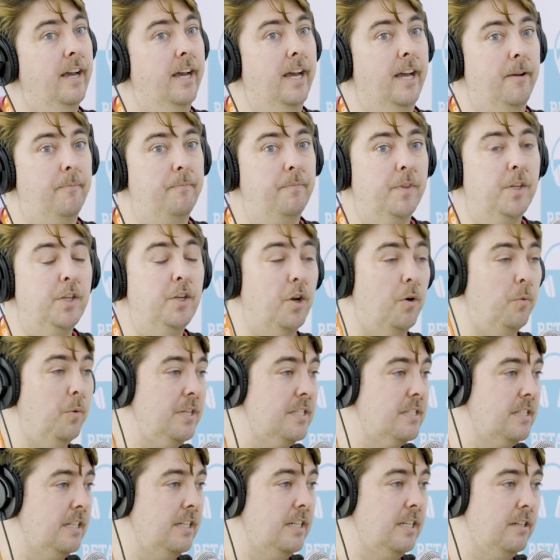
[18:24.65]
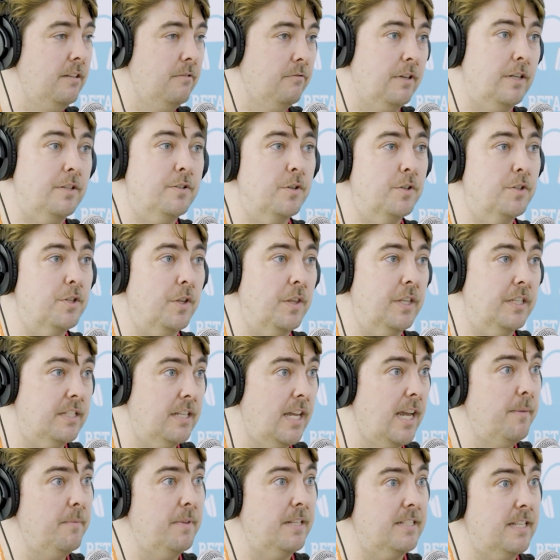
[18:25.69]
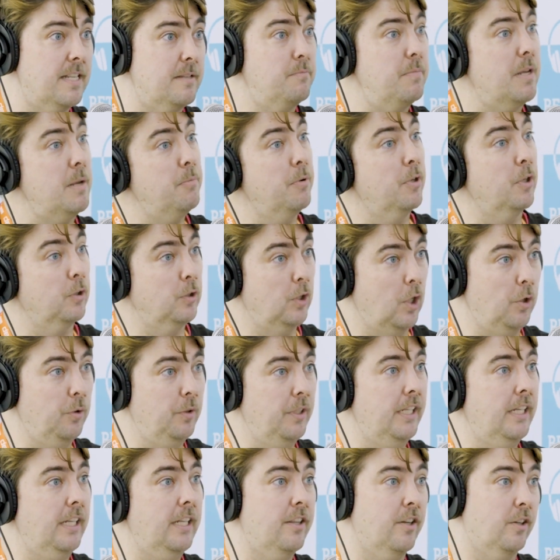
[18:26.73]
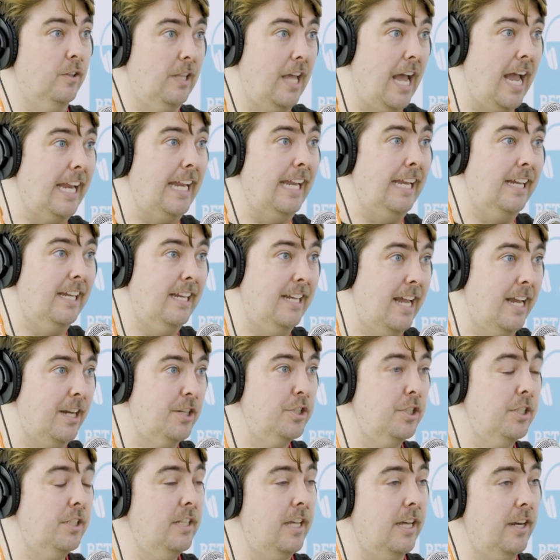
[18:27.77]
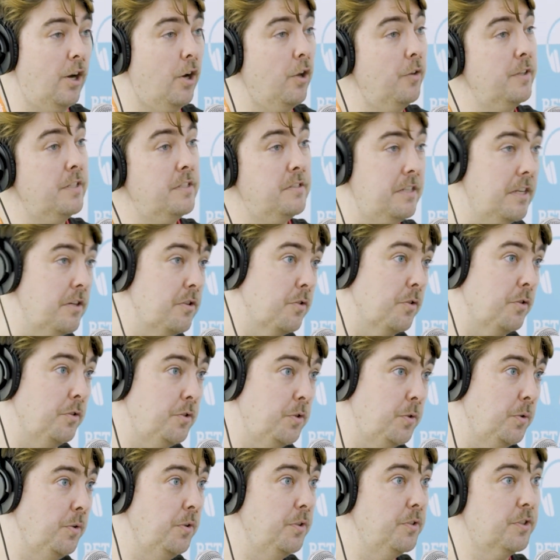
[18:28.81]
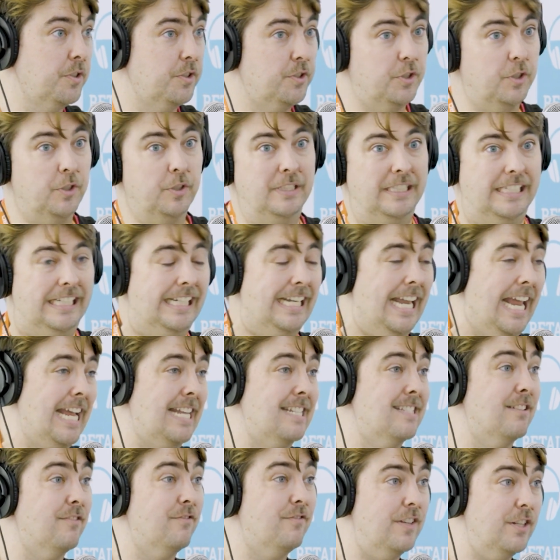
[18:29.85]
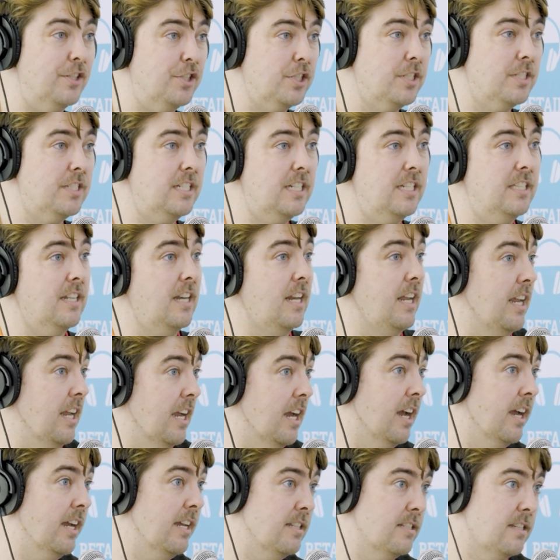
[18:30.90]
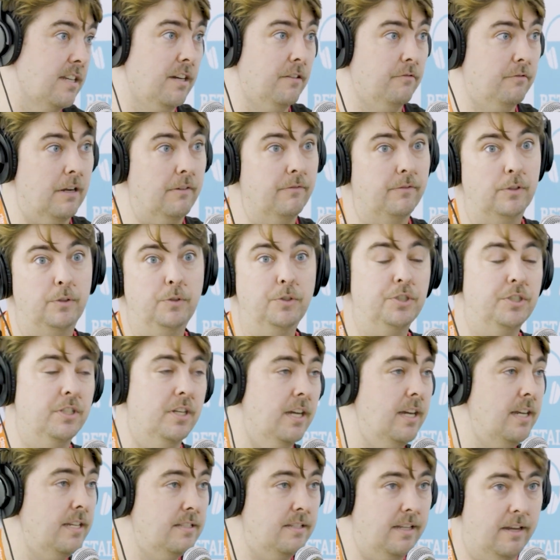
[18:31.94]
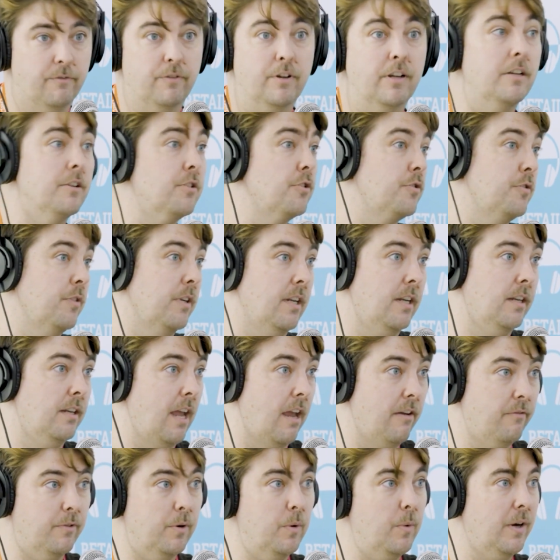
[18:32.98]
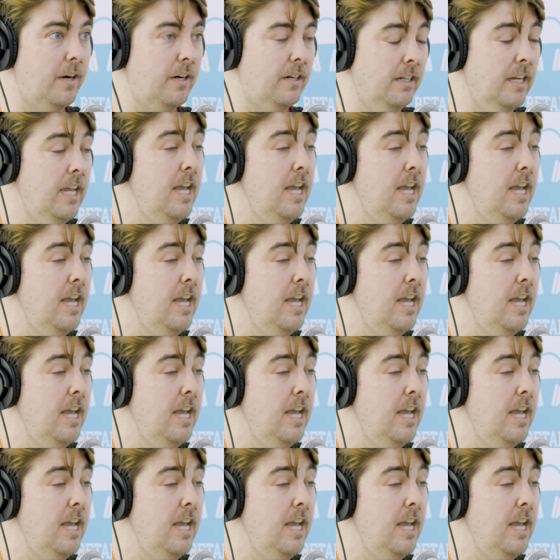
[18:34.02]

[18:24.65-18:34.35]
We see research all the time that says people are lonely, they're lacking connection, that all these digital tools certainly enhance efficiency, that AI is going to revolutionize every industry everywhere,